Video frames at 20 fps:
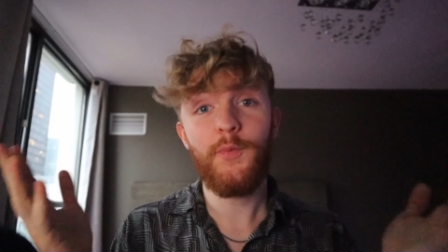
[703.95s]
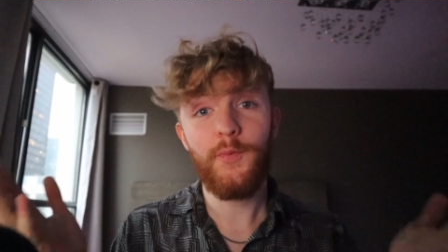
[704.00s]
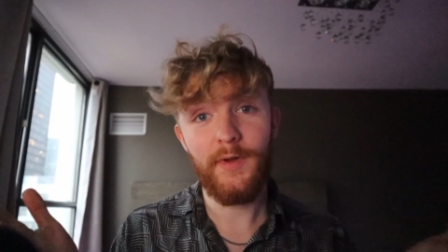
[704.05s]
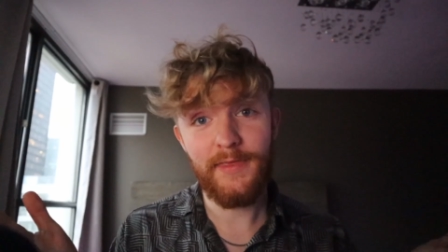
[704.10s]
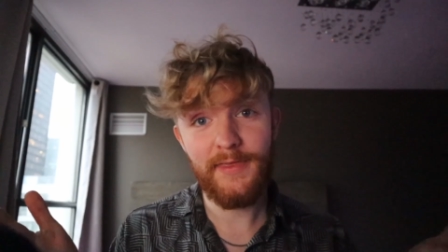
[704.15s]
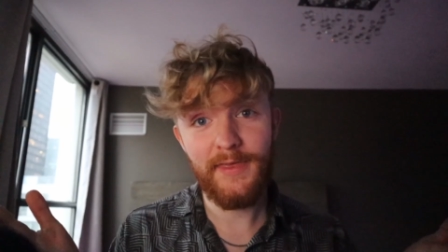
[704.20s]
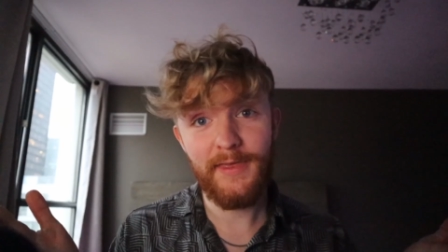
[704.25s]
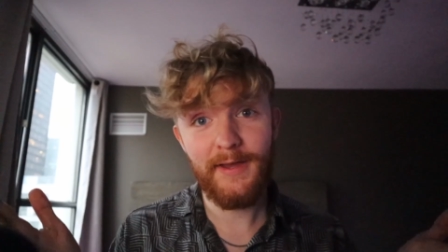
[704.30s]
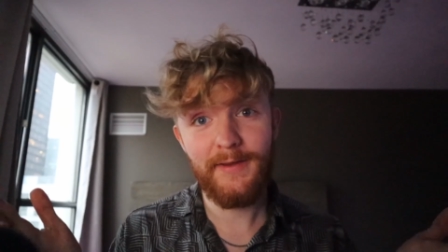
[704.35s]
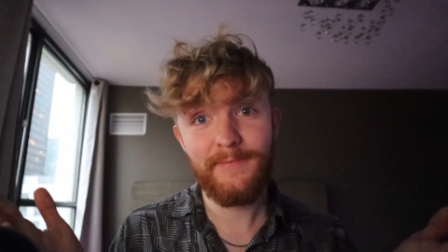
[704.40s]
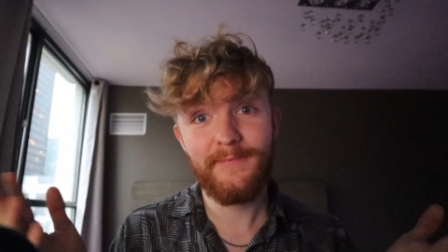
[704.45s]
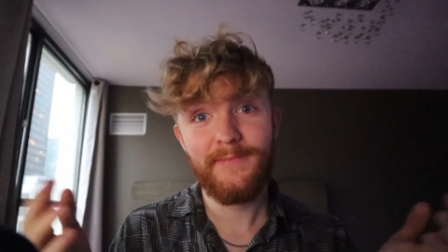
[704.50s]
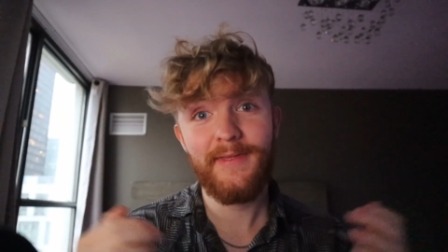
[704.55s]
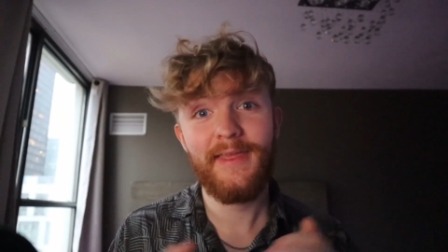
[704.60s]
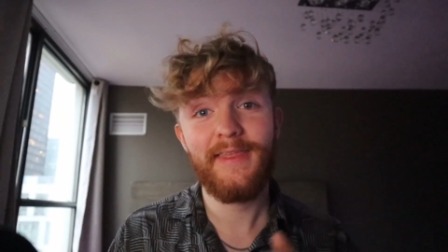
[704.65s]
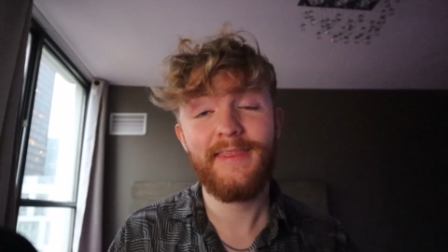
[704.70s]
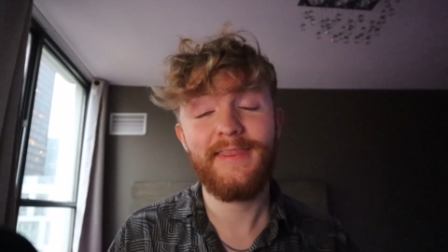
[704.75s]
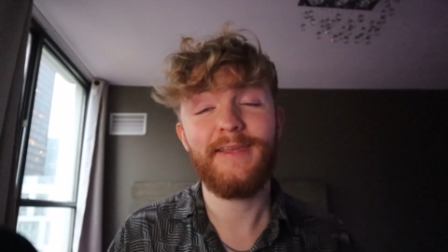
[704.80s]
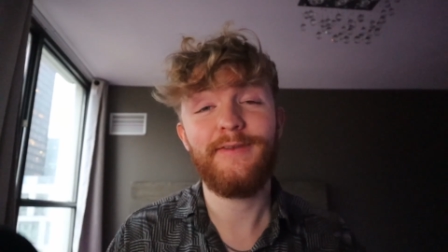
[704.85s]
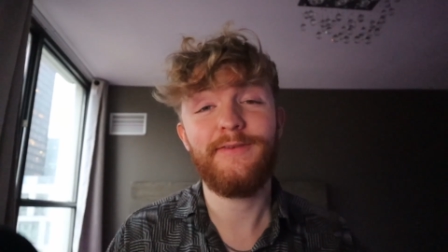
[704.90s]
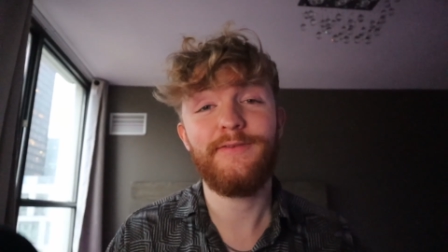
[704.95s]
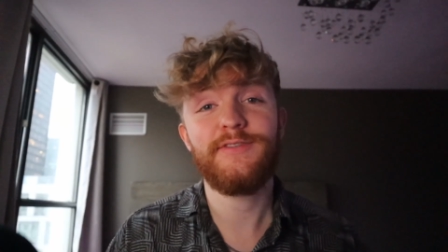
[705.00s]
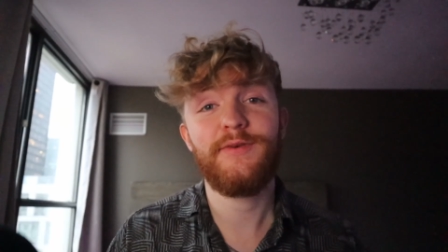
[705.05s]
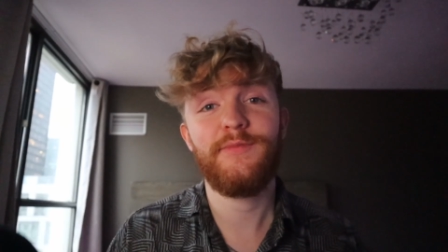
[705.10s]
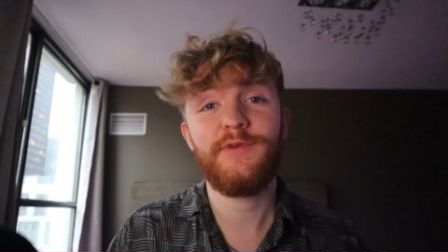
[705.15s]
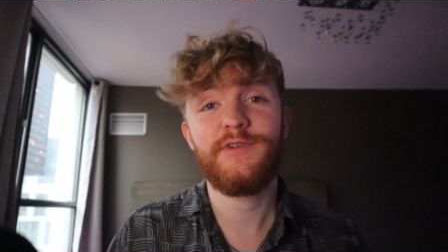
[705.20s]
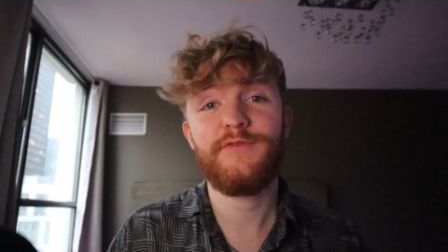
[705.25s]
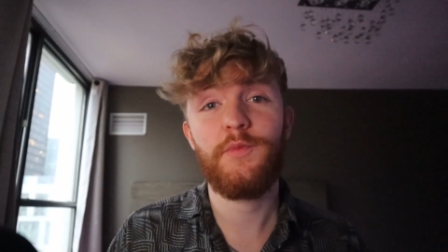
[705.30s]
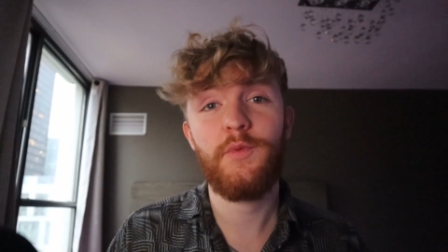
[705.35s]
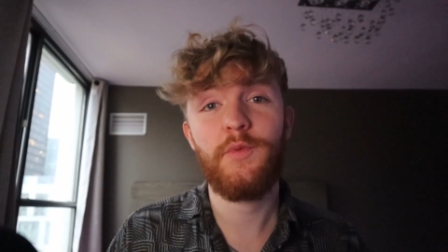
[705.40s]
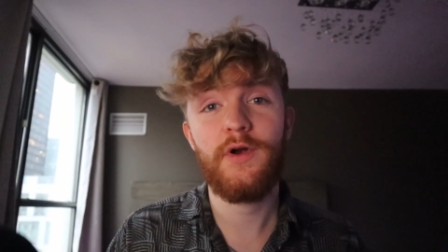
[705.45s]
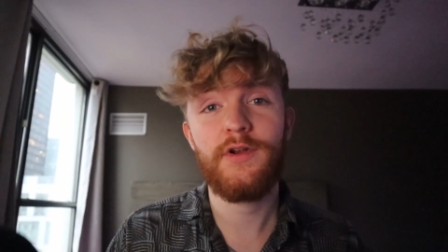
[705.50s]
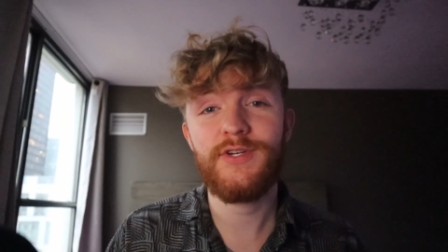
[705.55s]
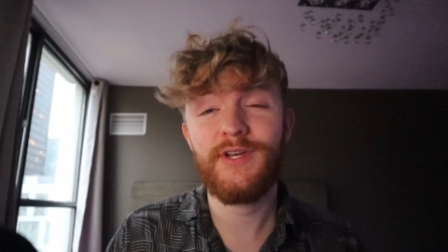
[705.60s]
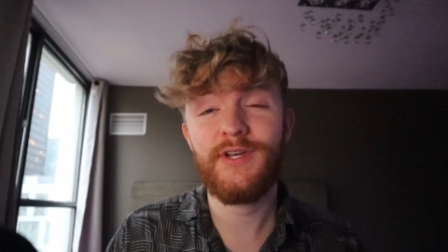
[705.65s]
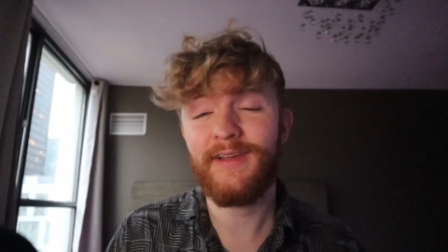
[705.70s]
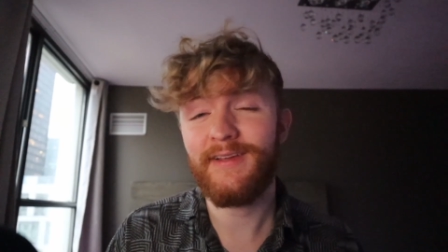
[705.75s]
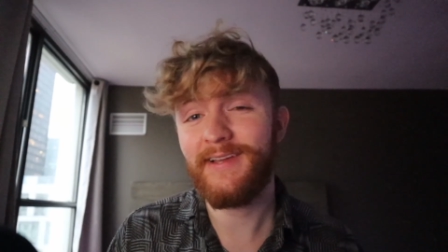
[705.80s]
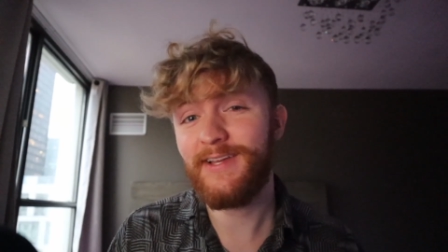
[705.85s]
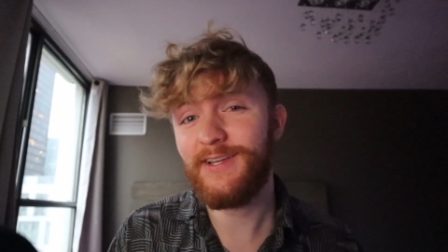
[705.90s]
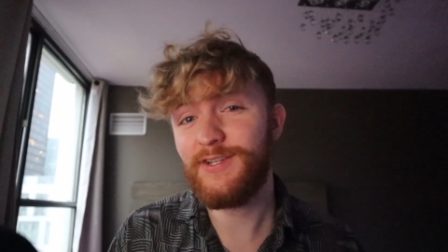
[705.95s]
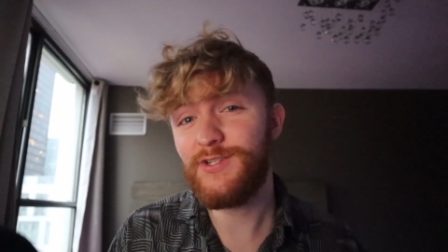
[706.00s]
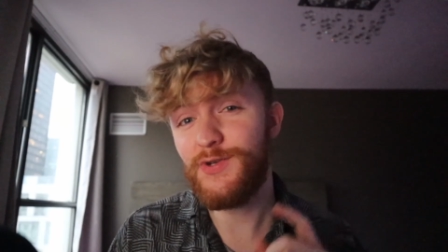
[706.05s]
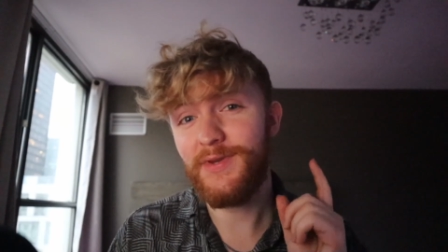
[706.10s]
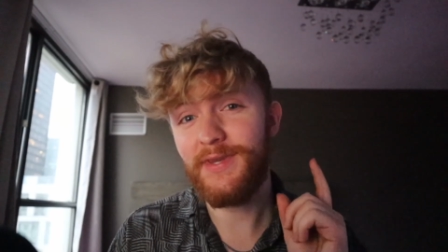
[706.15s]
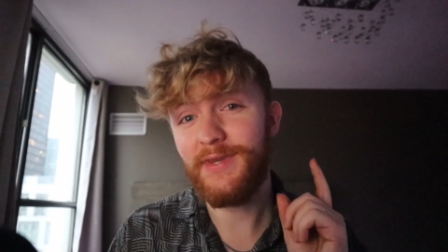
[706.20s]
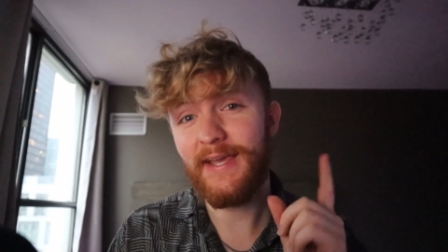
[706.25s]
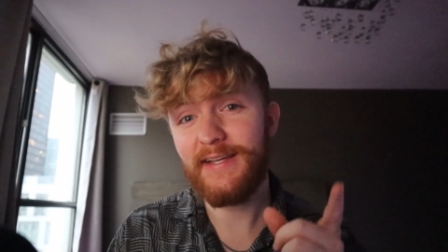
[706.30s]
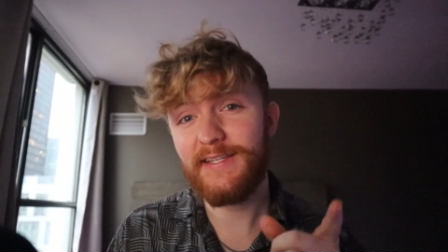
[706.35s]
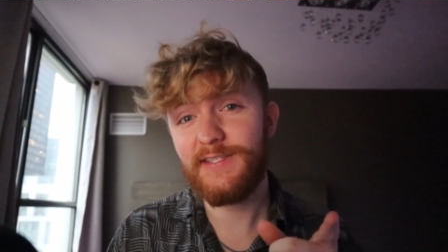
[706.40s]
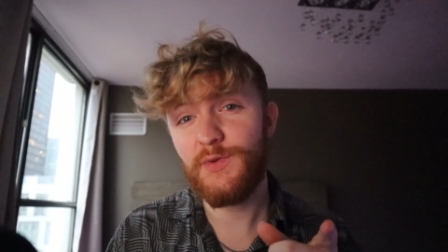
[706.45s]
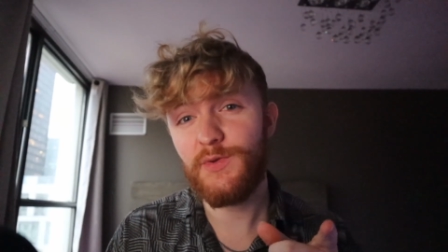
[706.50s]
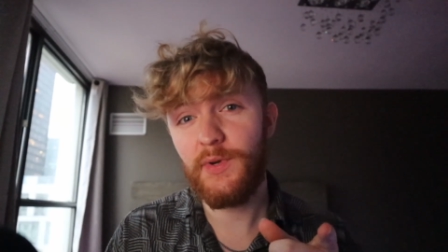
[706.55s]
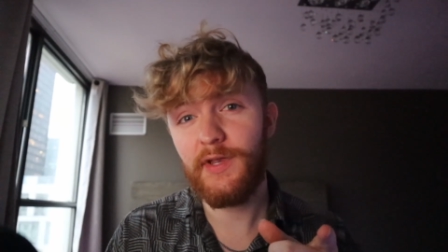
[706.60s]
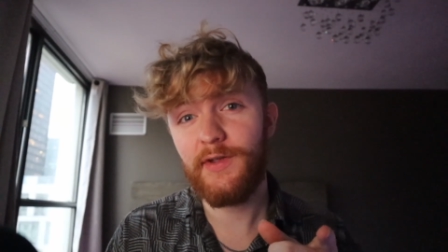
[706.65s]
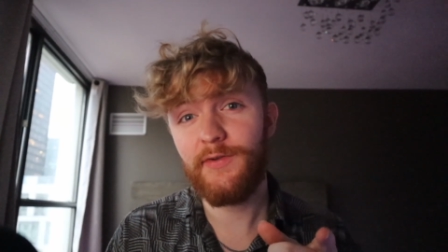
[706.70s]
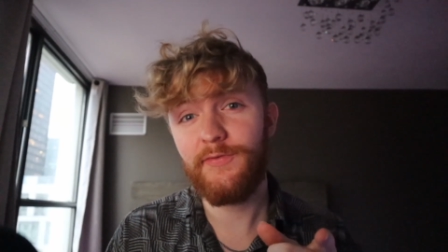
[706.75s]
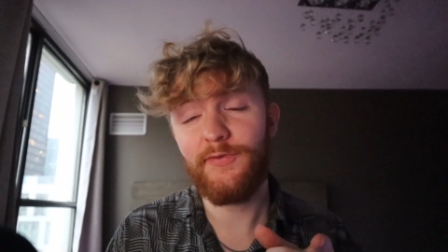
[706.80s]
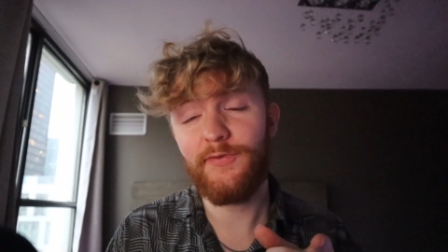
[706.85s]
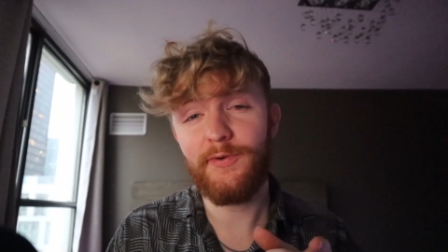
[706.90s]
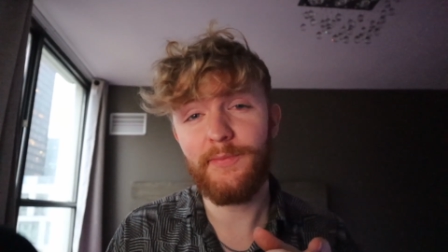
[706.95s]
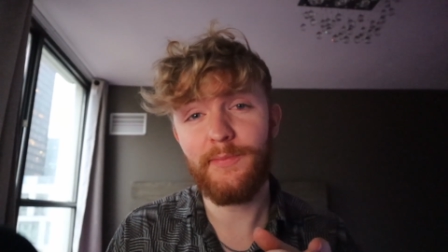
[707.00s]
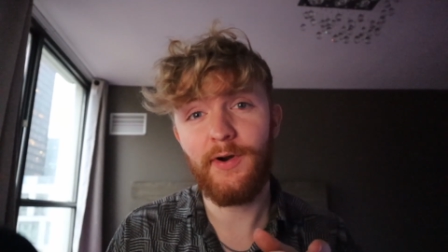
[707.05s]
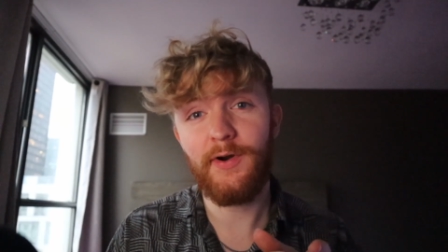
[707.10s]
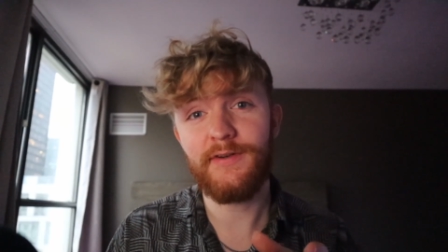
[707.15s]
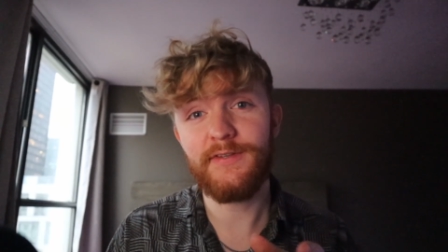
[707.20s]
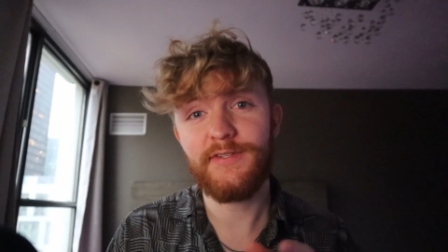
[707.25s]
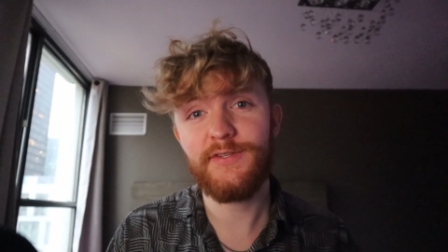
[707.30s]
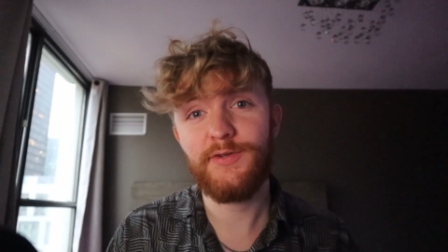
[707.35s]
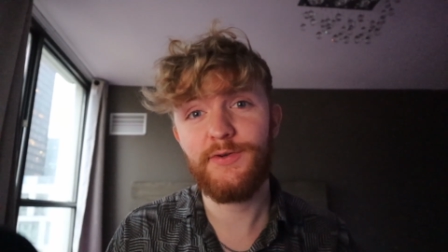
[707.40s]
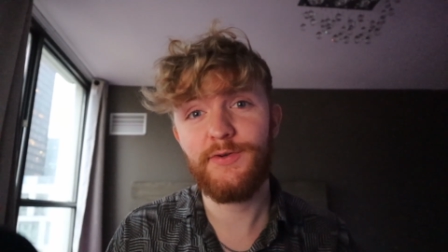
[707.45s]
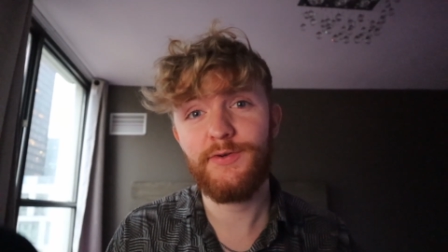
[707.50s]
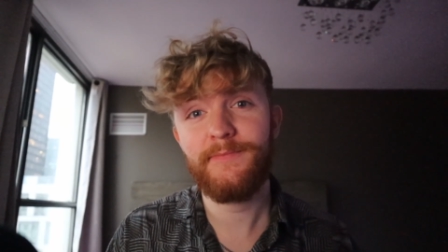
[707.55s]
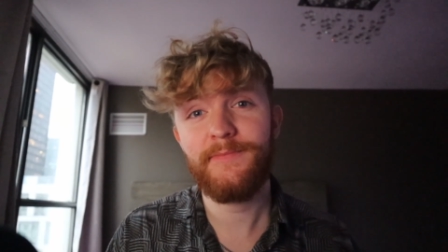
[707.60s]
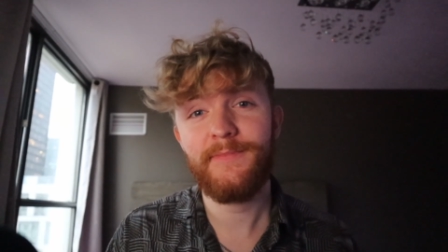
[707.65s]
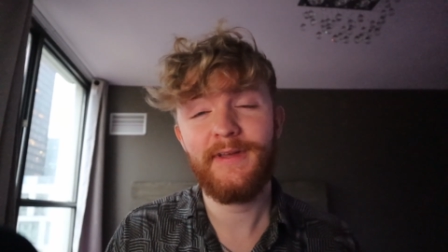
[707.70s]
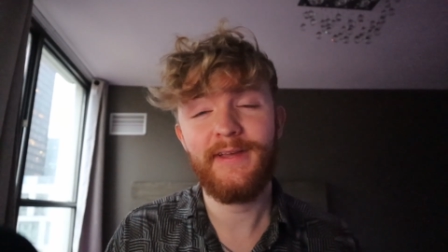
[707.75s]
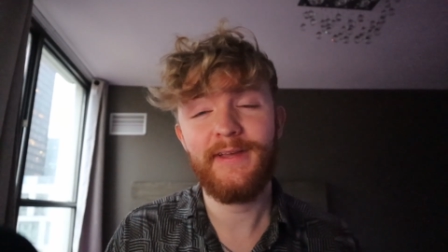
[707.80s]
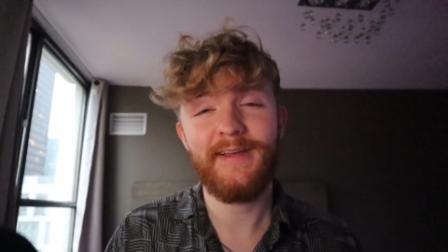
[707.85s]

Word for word: With that, thank you so much for watching. I'll catch you next week for part two.